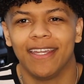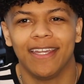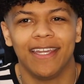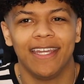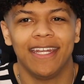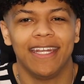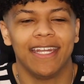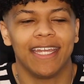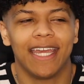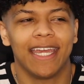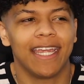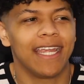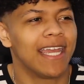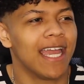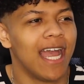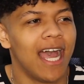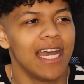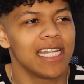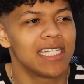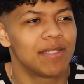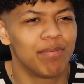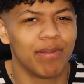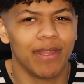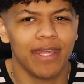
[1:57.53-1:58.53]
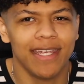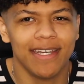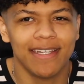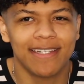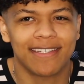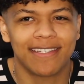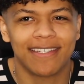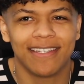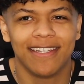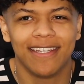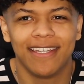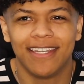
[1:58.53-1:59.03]
In God's
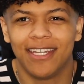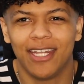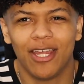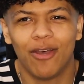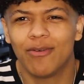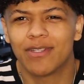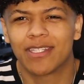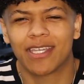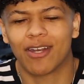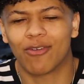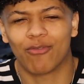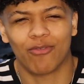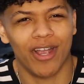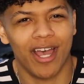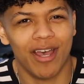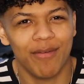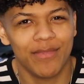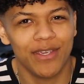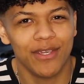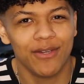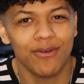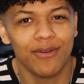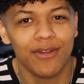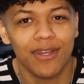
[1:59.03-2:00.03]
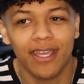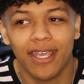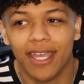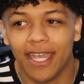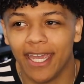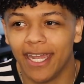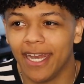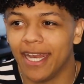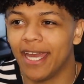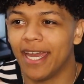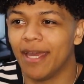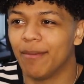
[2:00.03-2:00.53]
place, no one's gonna rob you.
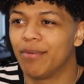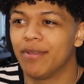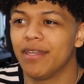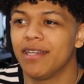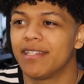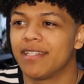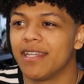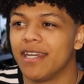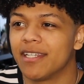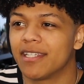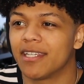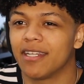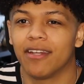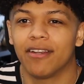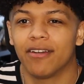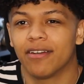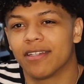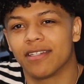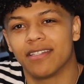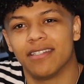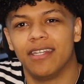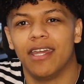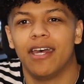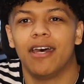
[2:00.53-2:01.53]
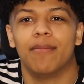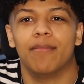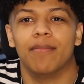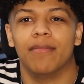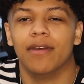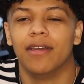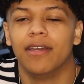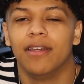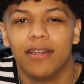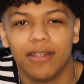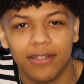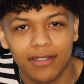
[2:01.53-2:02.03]
And at a police station, they're just dumb.
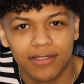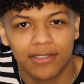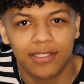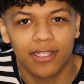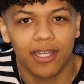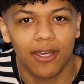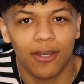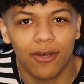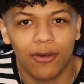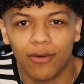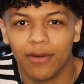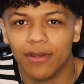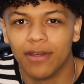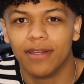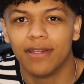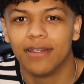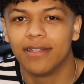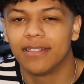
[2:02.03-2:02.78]
So,